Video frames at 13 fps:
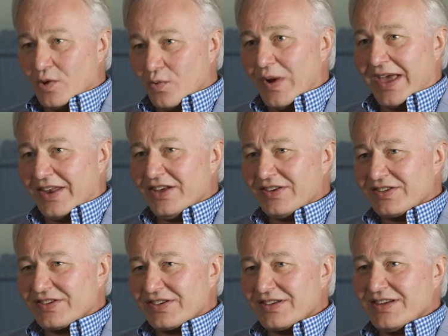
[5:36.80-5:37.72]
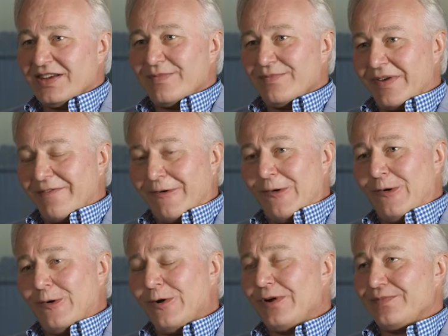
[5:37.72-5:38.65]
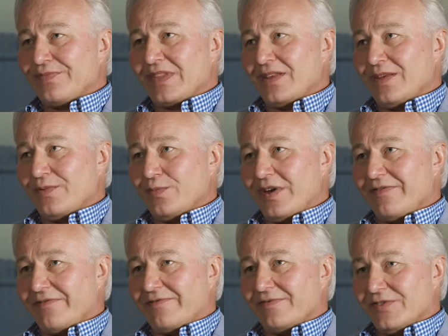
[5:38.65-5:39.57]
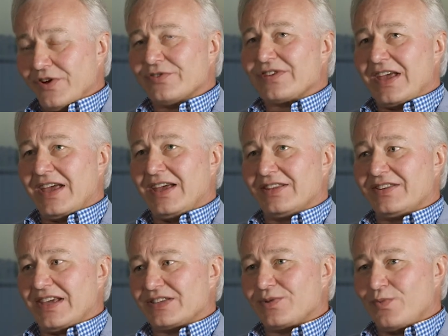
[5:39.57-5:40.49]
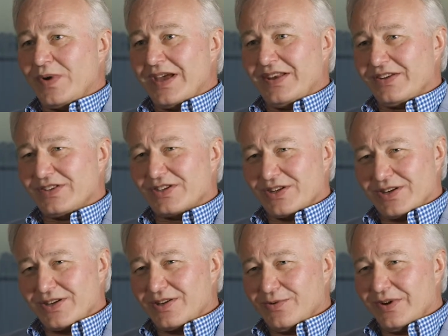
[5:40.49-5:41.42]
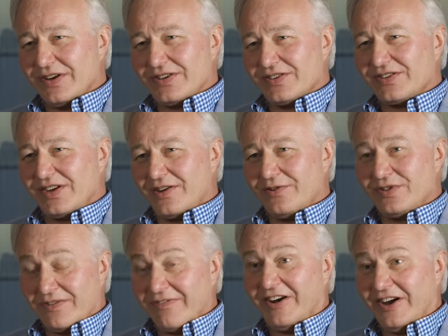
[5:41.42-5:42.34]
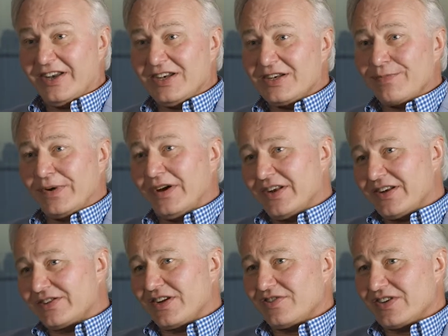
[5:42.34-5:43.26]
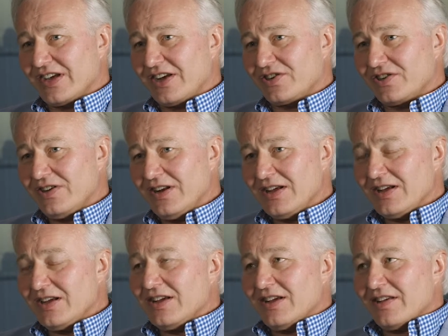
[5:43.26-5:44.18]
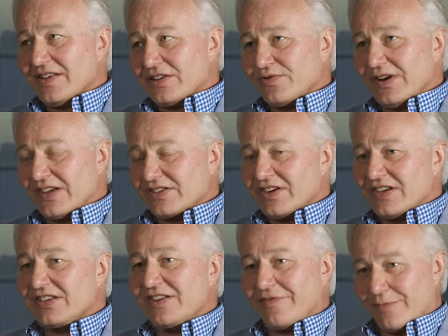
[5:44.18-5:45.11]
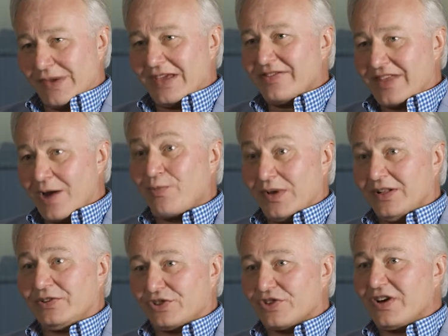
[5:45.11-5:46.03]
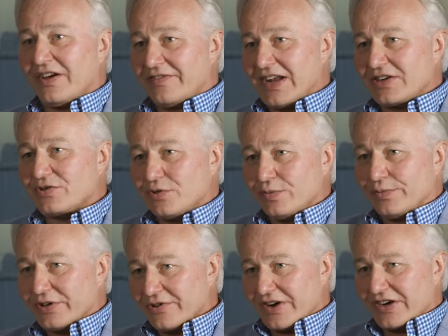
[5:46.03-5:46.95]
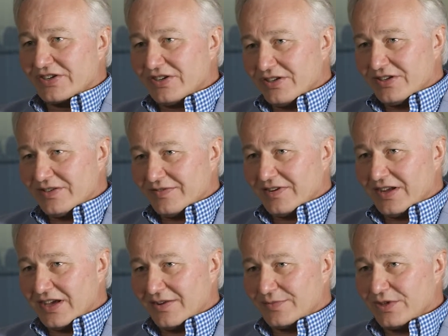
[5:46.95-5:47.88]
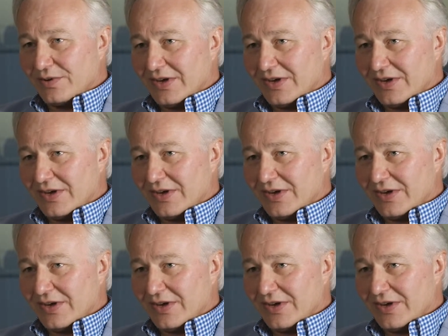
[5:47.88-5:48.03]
awareness. Before, we've not had that awareness quite so defined by an association. That's really exciting for me, and that will drive natural progression to